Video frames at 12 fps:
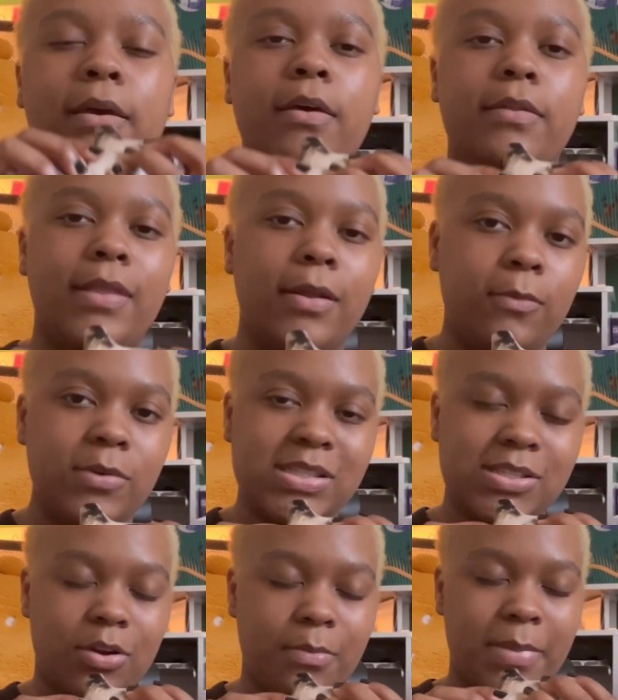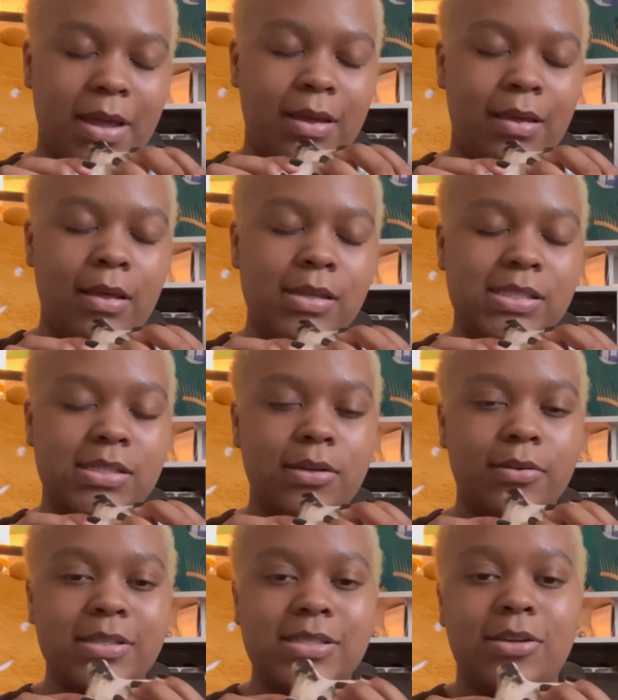Then we'll start
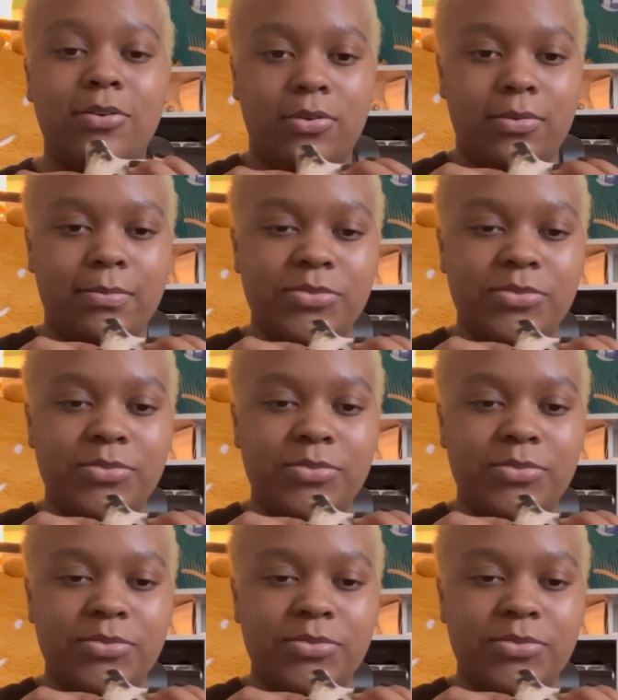the song